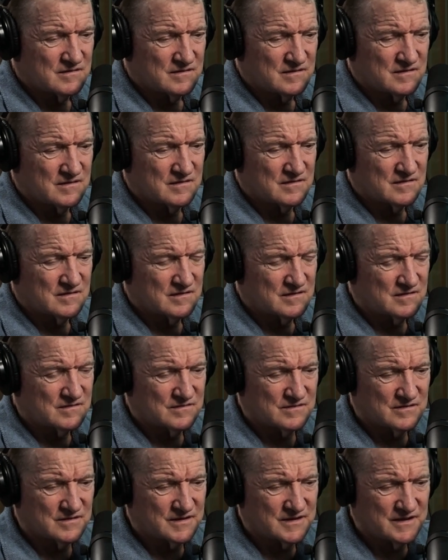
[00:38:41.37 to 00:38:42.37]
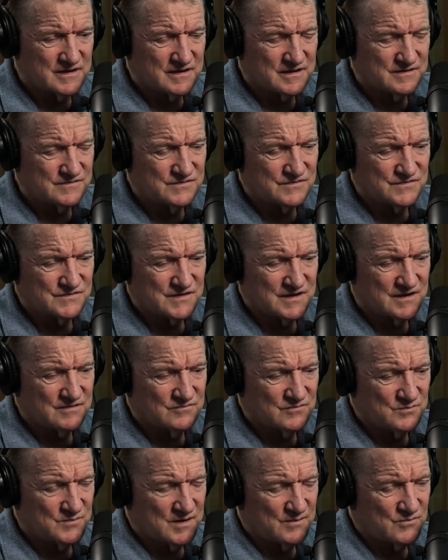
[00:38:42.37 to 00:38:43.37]
Yeah, I don't know. I just can't
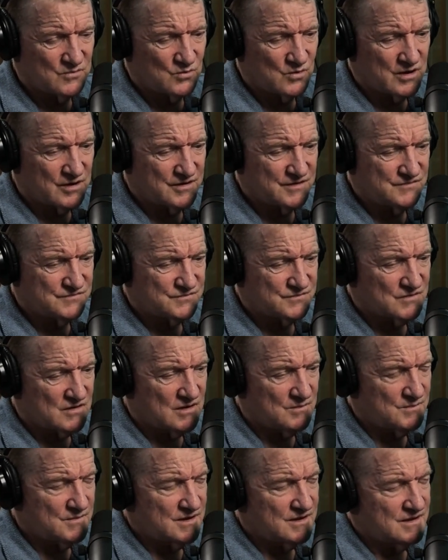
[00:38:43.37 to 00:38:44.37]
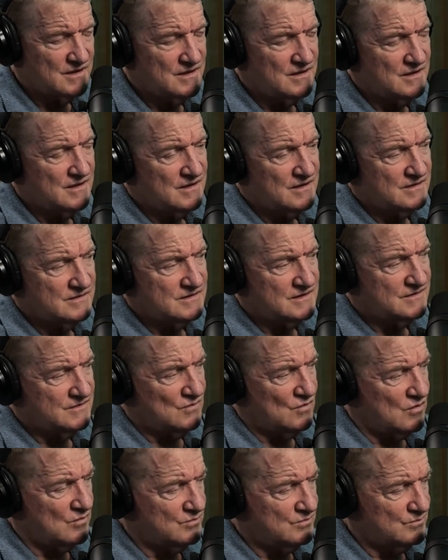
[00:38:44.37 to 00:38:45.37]
remember where he's from. And then the
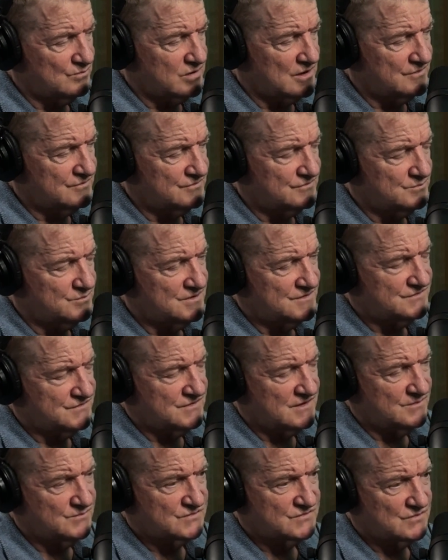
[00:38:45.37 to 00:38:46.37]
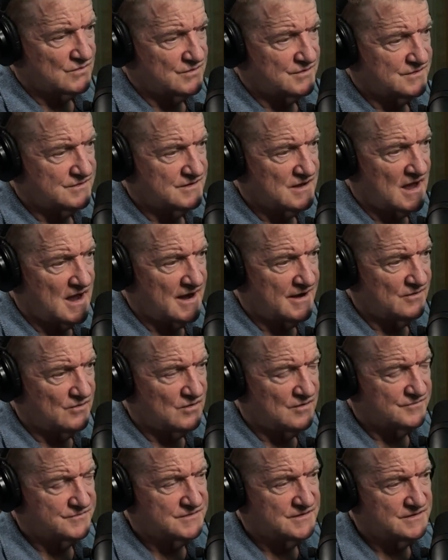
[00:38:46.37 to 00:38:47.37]
Allman Brothers, a bunch of them started dying
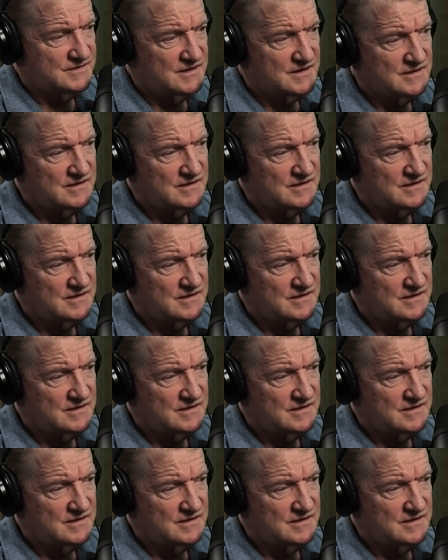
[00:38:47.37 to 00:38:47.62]
off, didn't they?